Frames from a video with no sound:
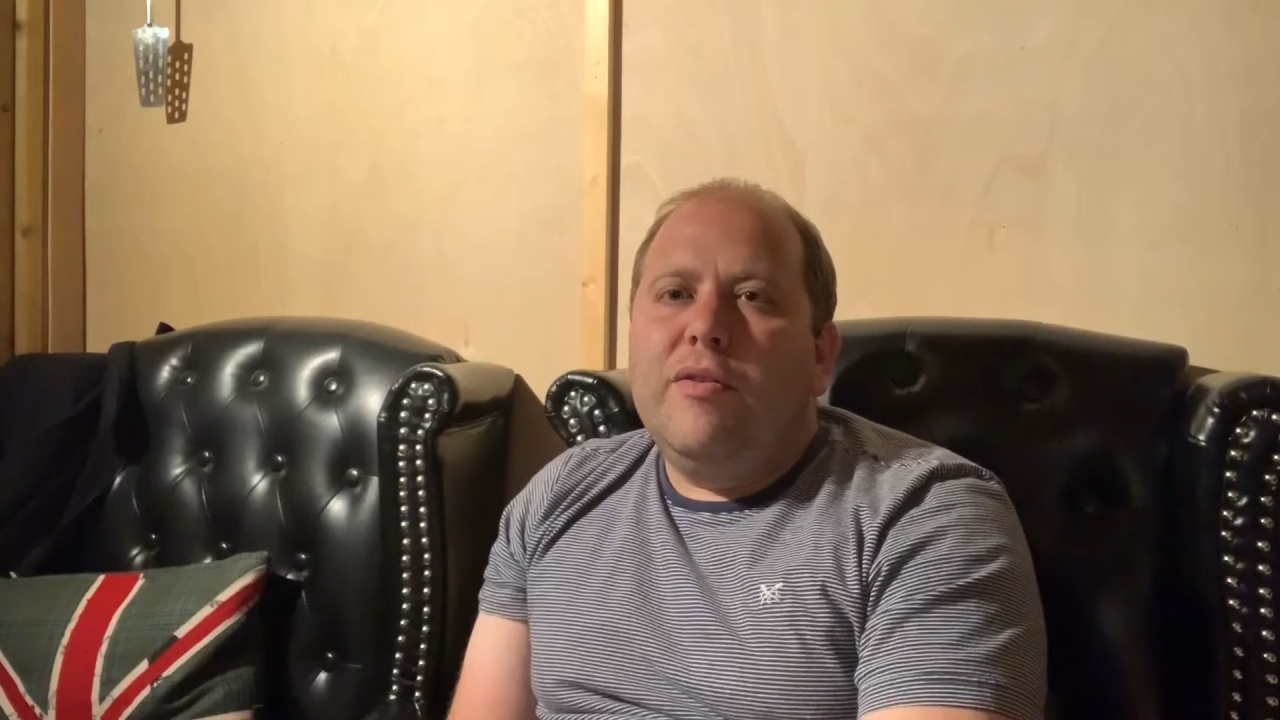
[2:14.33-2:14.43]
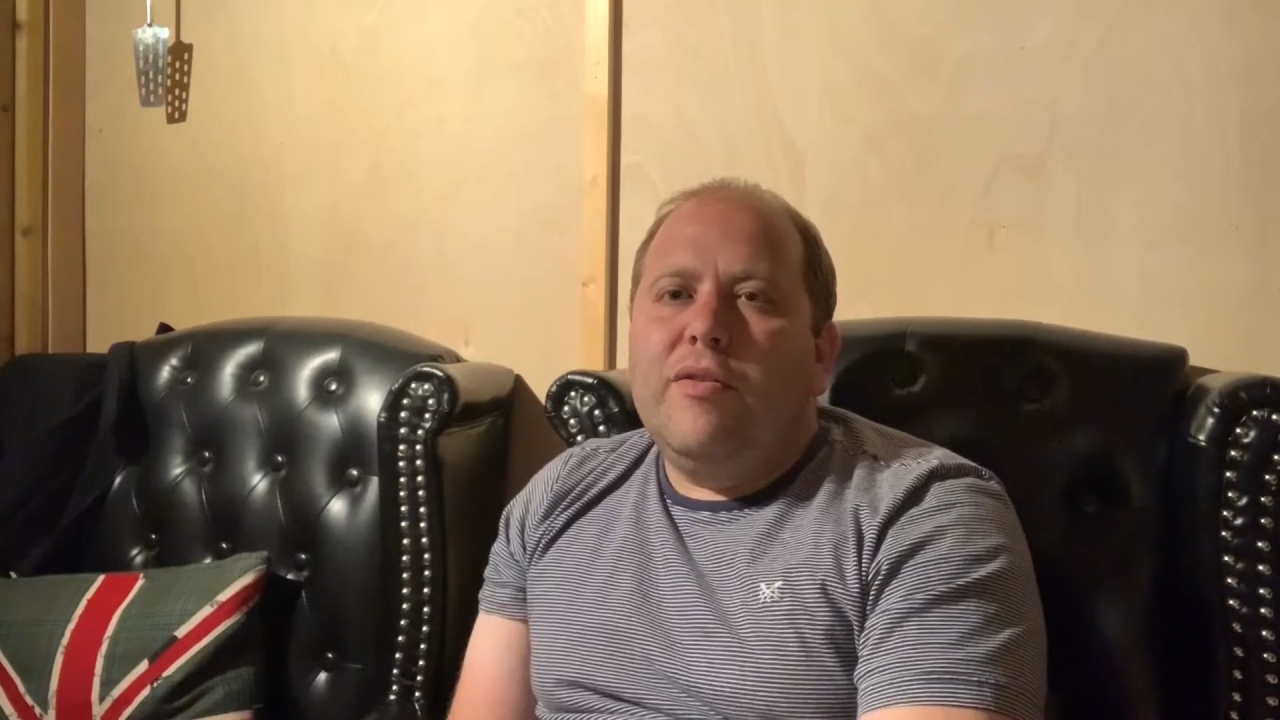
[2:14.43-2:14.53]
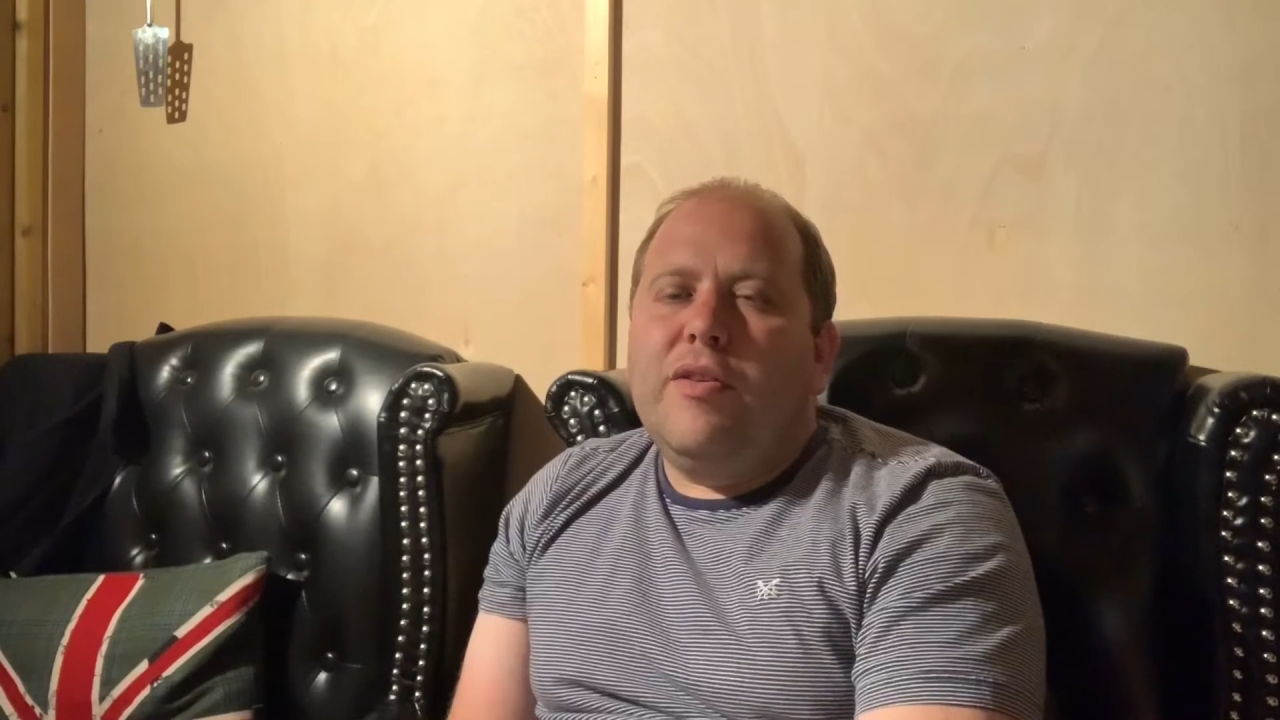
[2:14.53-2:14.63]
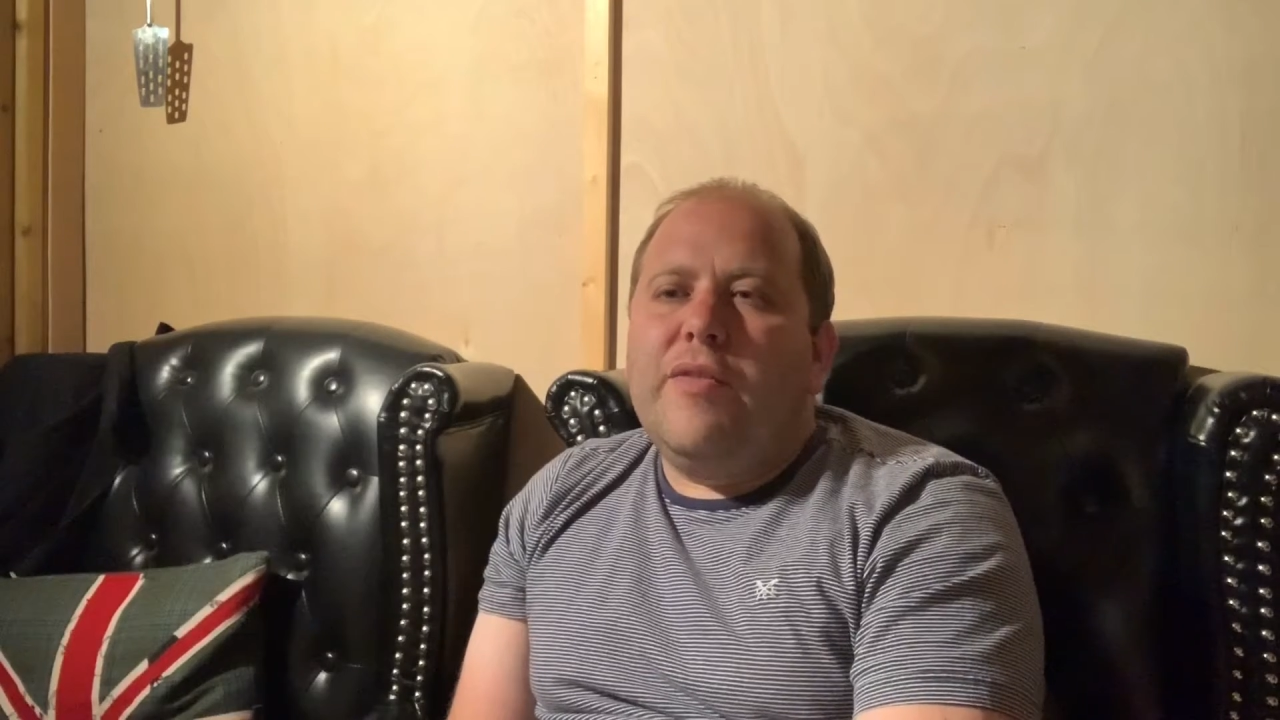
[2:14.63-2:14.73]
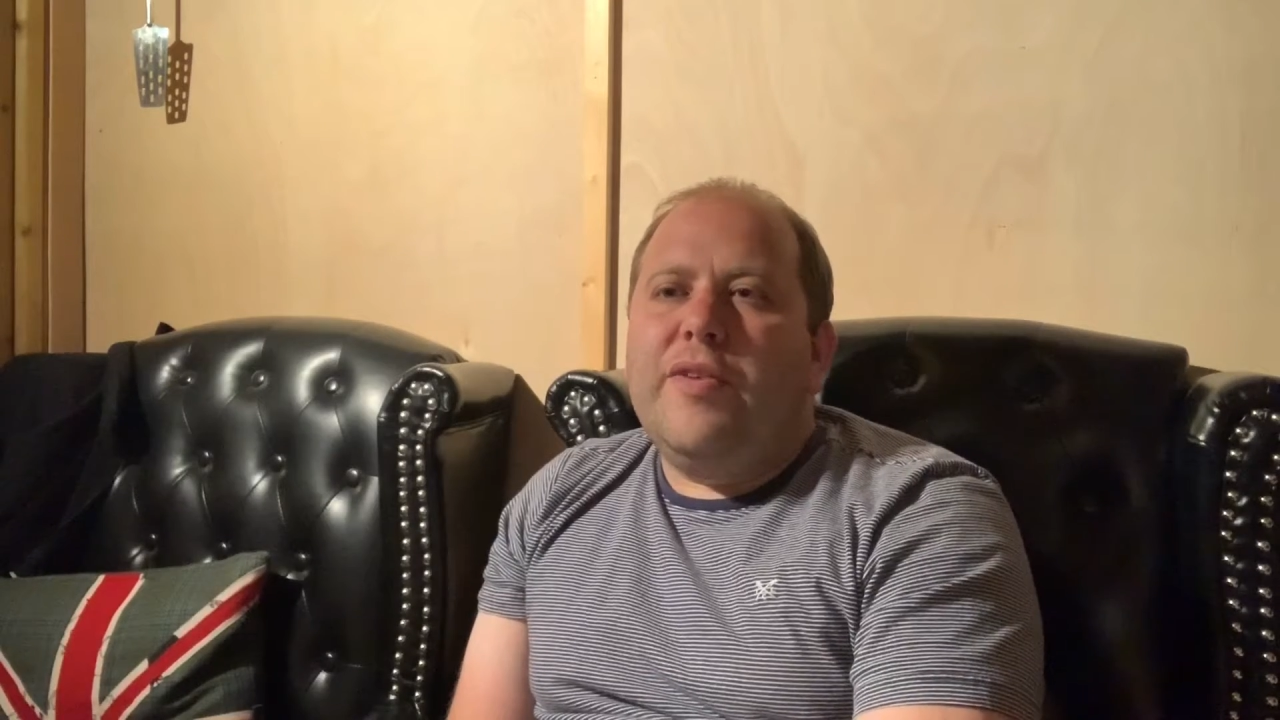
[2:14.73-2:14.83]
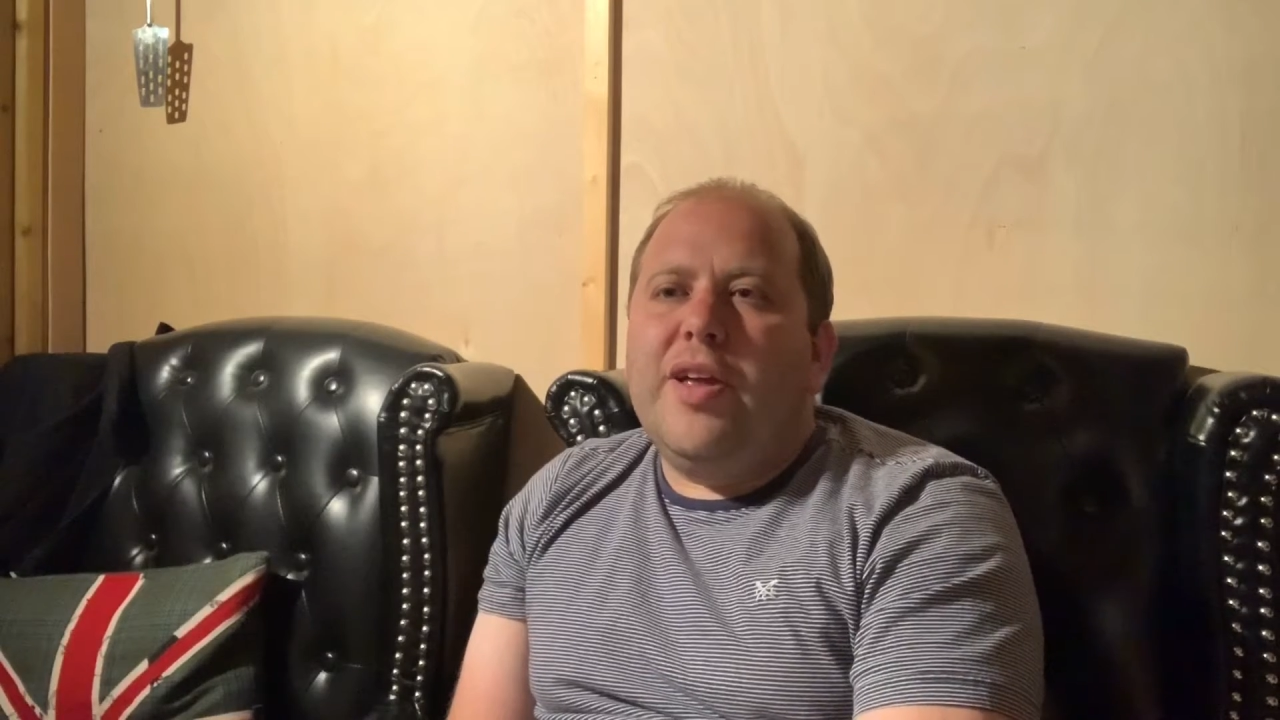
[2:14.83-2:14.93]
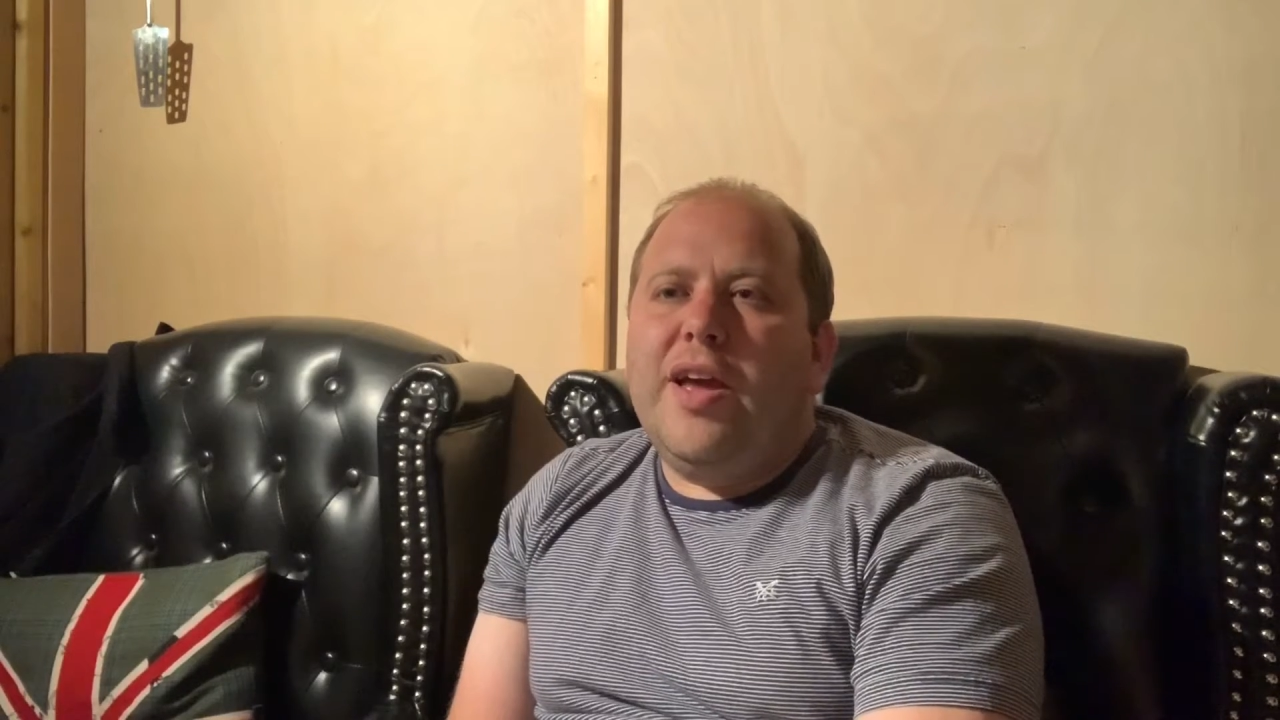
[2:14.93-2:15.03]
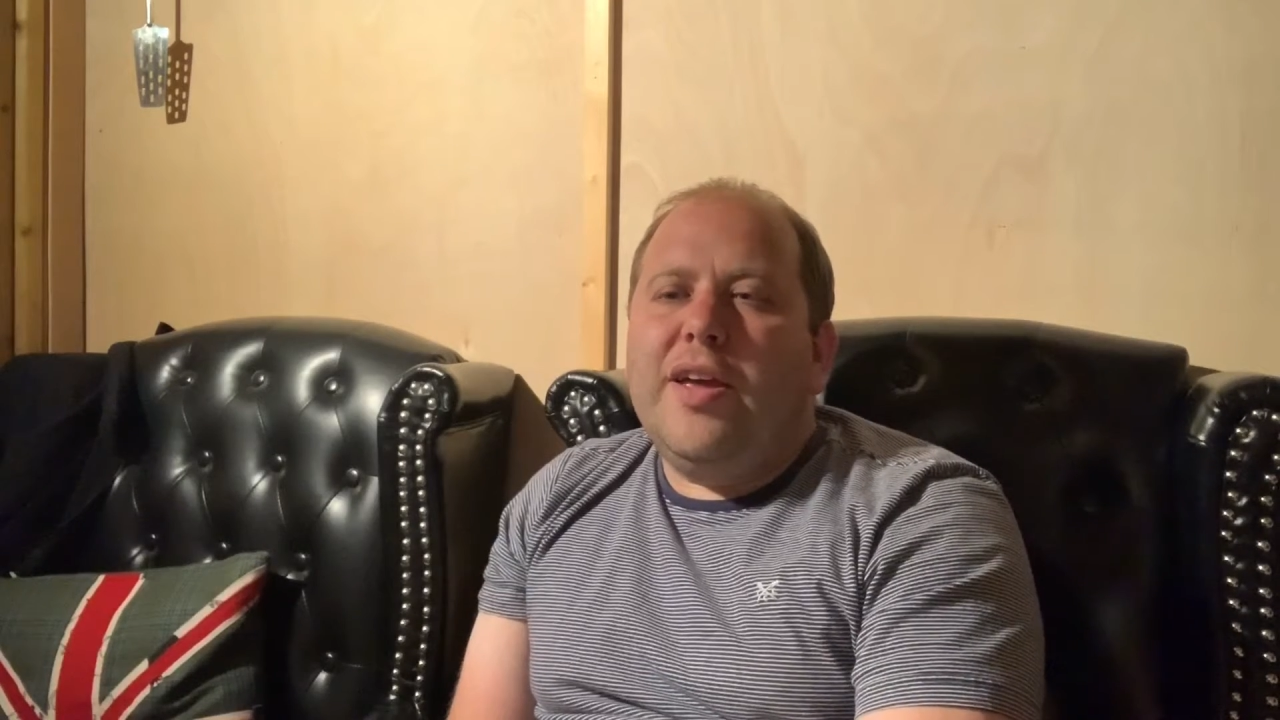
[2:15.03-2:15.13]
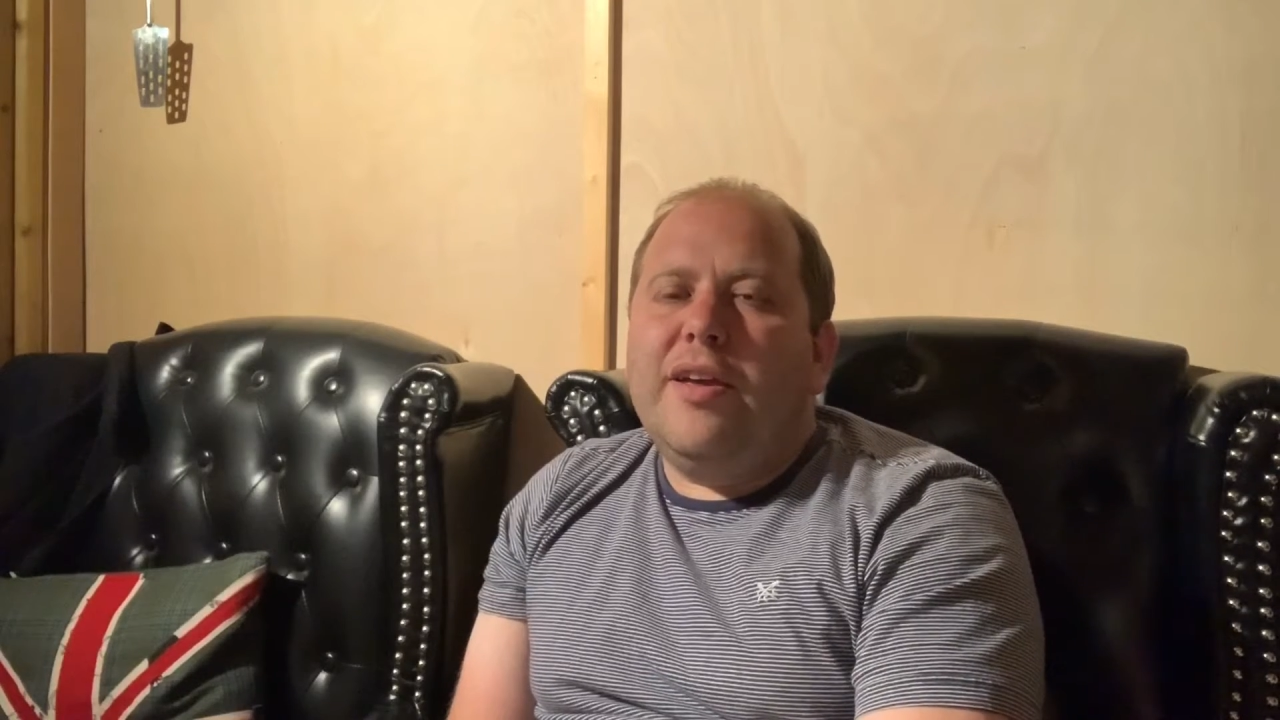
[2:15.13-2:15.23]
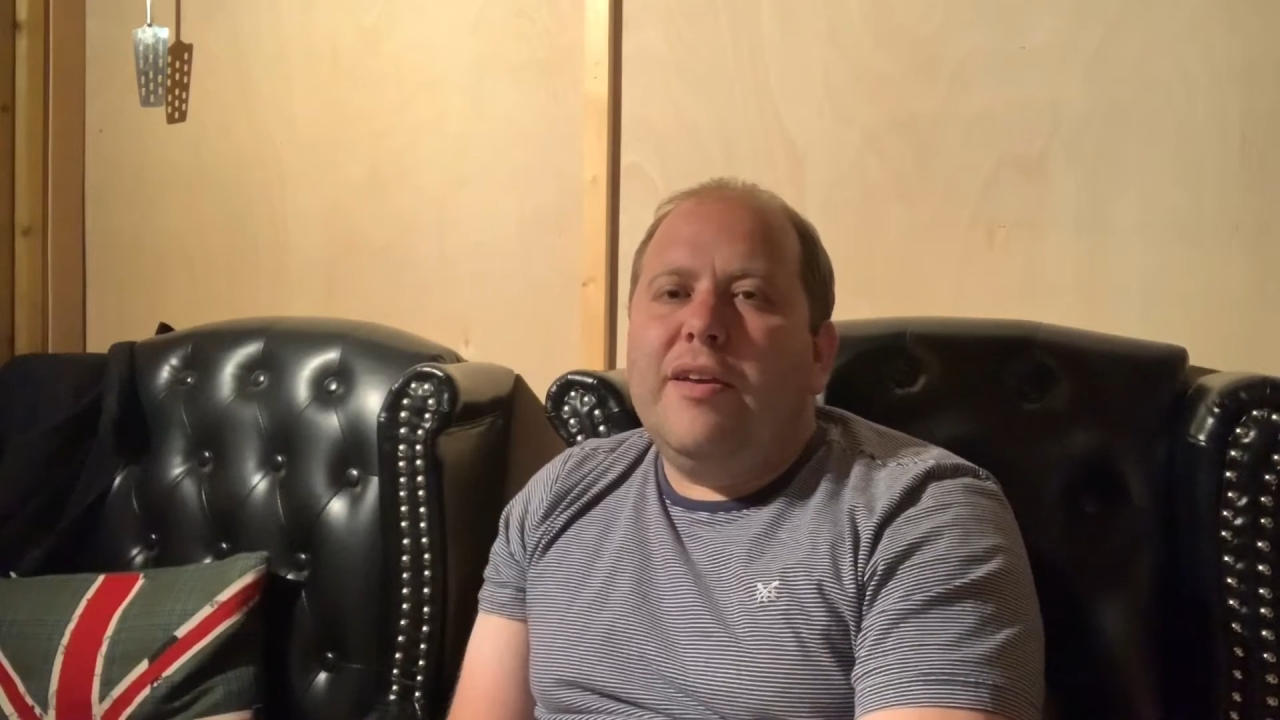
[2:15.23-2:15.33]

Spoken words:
78.